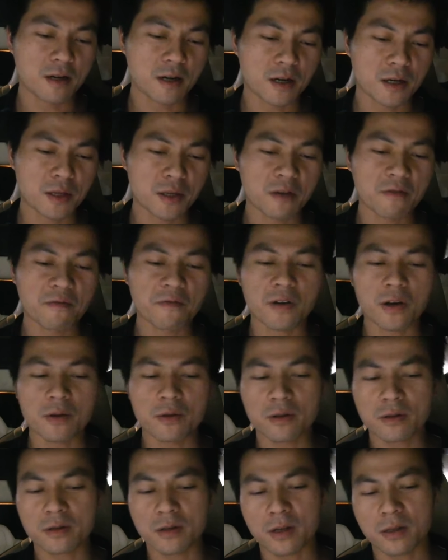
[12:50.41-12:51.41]
and I found
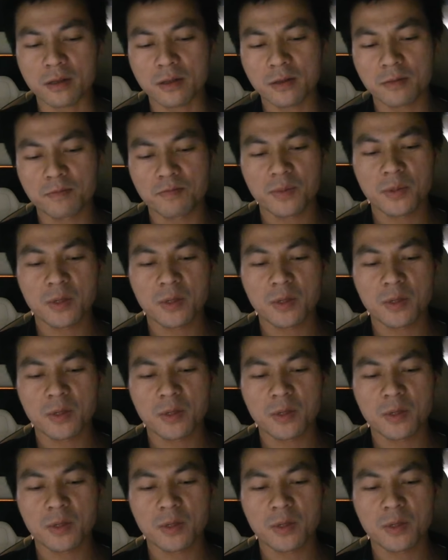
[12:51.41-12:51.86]
out that